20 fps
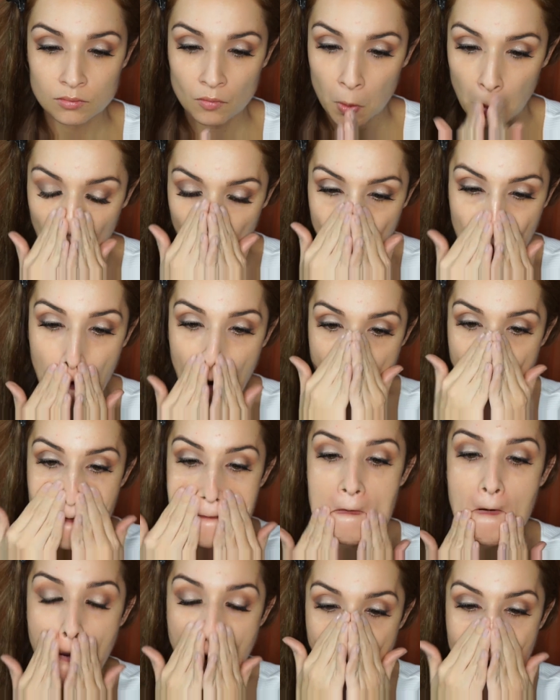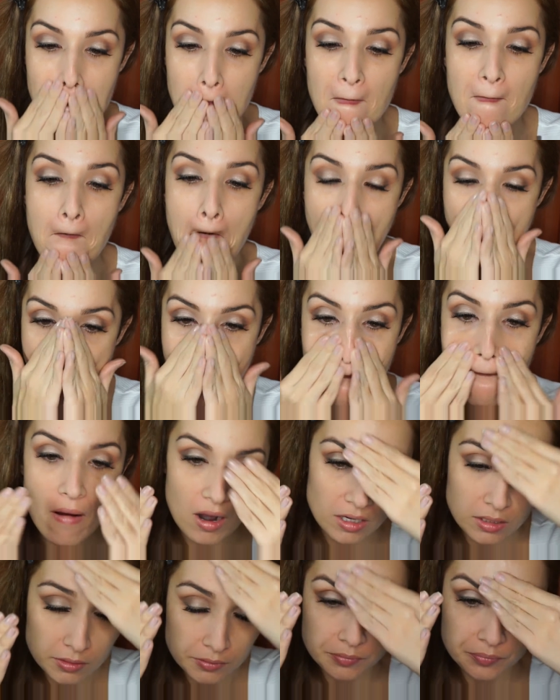Primer Pore Minimizer,
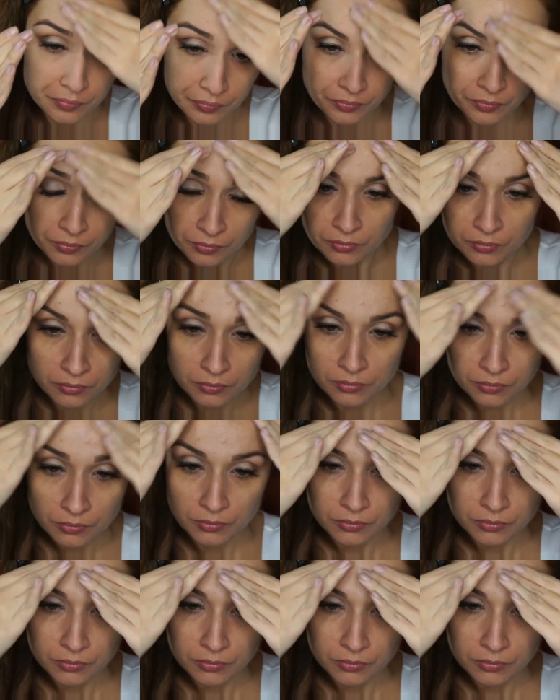pretty much